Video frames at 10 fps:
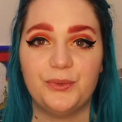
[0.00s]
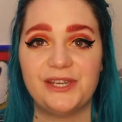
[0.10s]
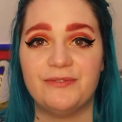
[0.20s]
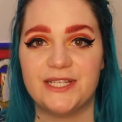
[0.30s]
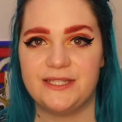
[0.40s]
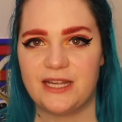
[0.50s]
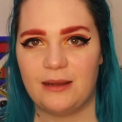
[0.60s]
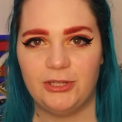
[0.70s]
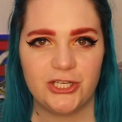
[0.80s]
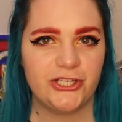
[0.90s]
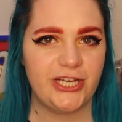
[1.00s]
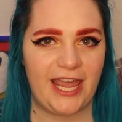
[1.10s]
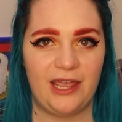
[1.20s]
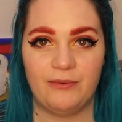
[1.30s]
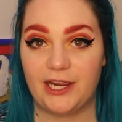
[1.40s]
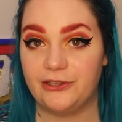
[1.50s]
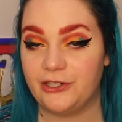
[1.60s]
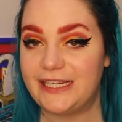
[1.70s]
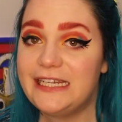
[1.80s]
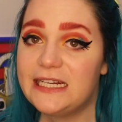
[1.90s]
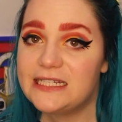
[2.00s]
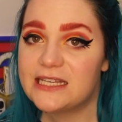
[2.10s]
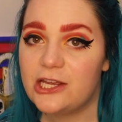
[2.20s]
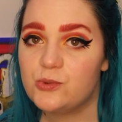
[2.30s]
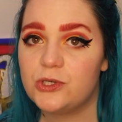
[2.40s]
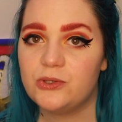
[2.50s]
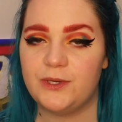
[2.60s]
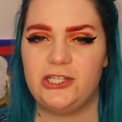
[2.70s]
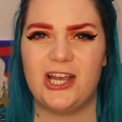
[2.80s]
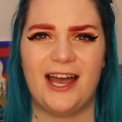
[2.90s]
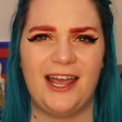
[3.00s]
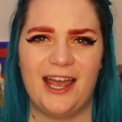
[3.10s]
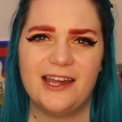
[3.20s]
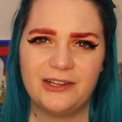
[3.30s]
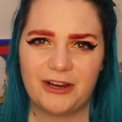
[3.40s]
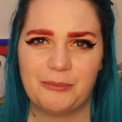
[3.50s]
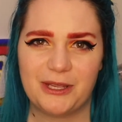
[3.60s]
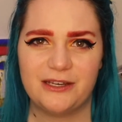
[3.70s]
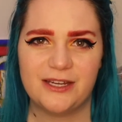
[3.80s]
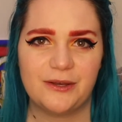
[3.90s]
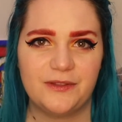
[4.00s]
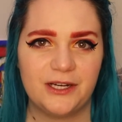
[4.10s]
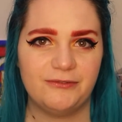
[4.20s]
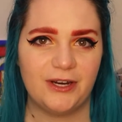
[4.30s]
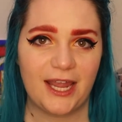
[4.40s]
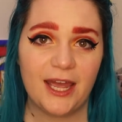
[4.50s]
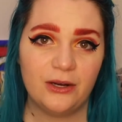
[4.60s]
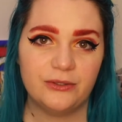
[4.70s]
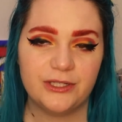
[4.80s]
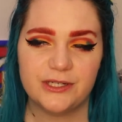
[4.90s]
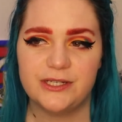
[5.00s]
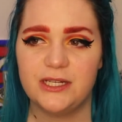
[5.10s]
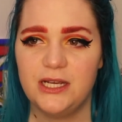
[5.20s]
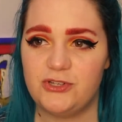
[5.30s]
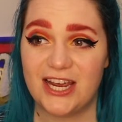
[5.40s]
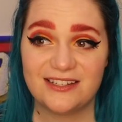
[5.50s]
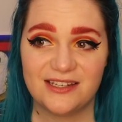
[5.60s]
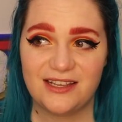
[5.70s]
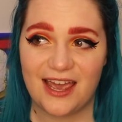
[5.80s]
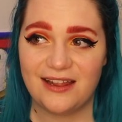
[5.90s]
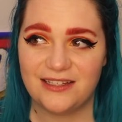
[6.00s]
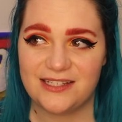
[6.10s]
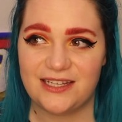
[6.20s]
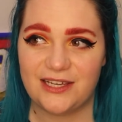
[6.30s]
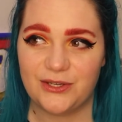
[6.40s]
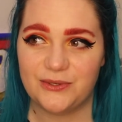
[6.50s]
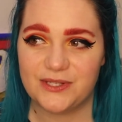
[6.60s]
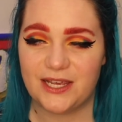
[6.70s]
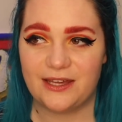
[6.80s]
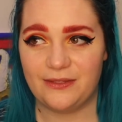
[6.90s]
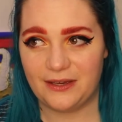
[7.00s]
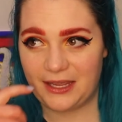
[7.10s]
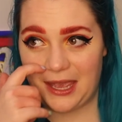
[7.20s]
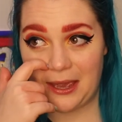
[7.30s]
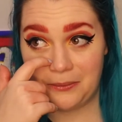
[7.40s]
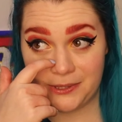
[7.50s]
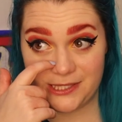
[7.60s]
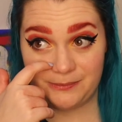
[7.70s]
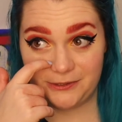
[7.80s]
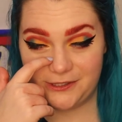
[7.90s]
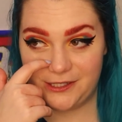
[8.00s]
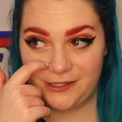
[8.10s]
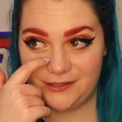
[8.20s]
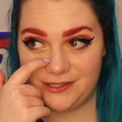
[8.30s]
We've established a regular eating schedule, which I highly recommend out there for cat owners. Jackson Galaxy, who's like the cat whisperer